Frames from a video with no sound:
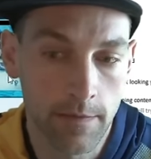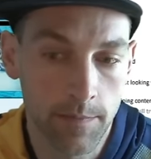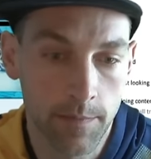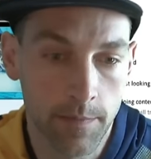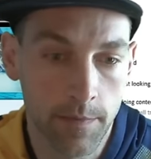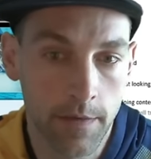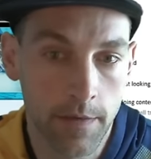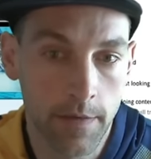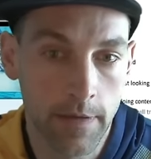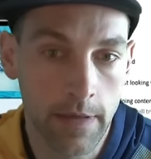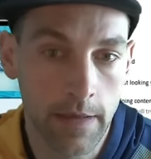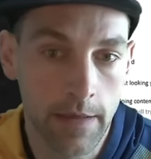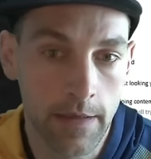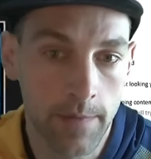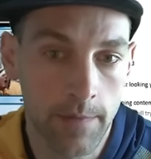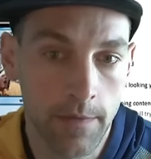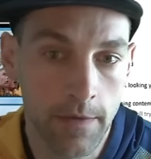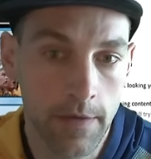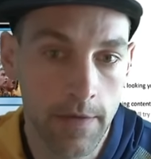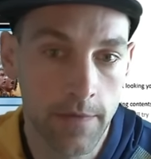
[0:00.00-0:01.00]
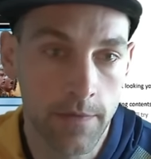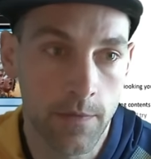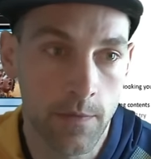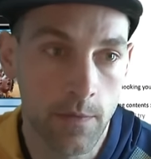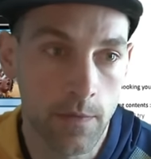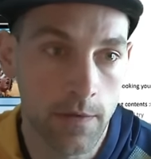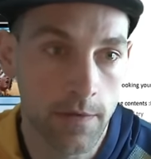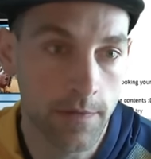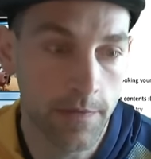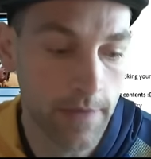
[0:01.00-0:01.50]
Preordain, I'm looking
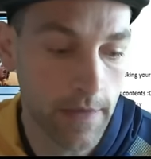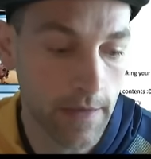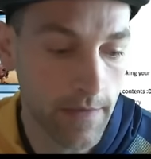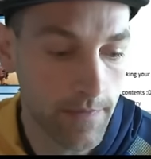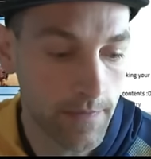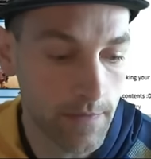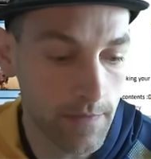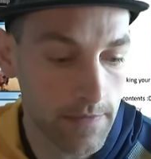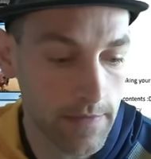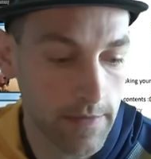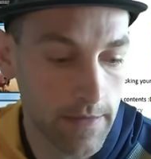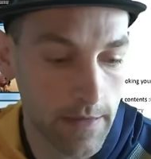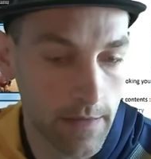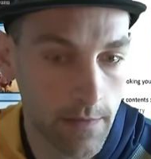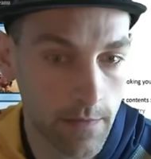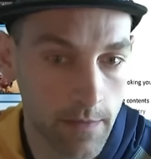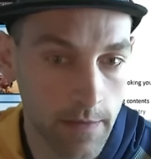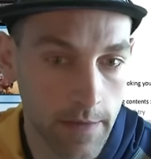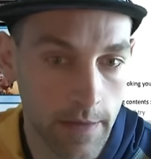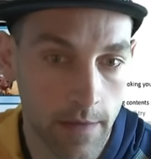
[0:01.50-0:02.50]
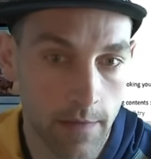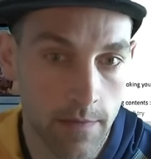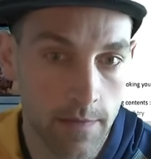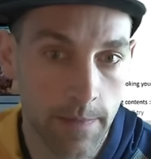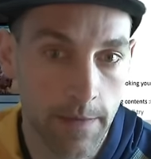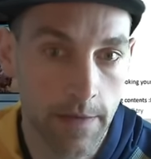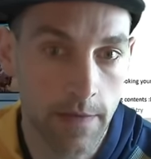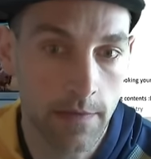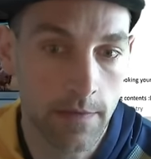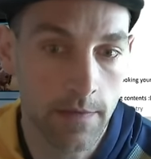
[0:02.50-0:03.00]
for Faithfuls now or
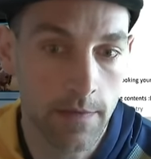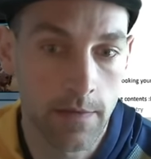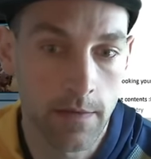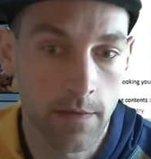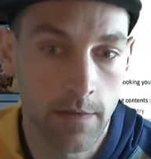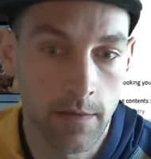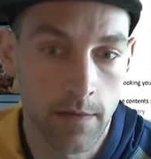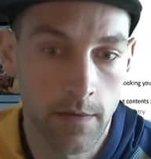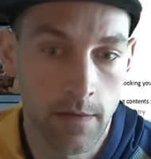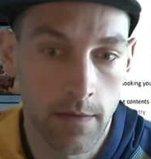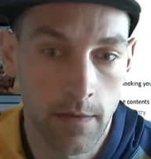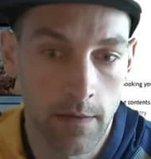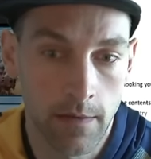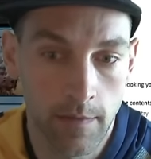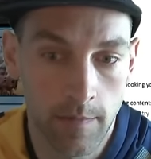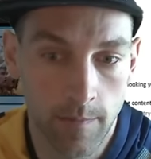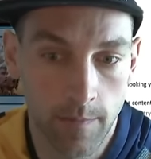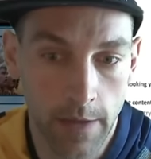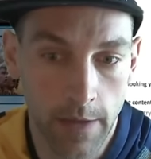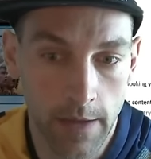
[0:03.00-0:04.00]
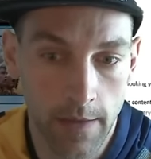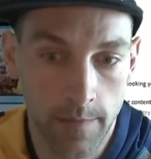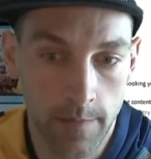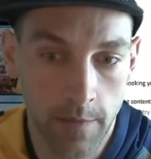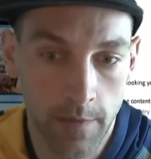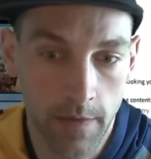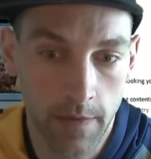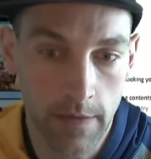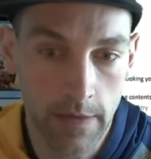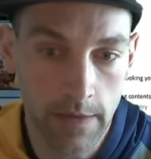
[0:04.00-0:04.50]
Counterspells. Bottom
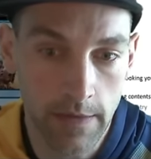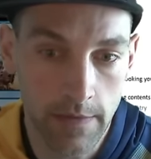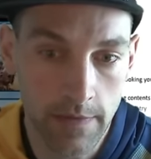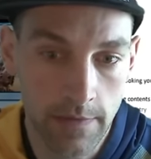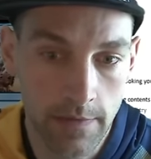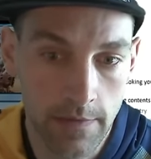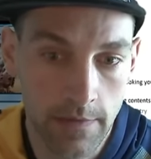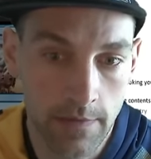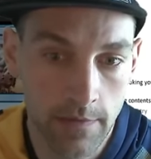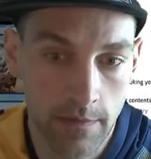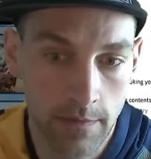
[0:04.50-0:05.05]
both of these.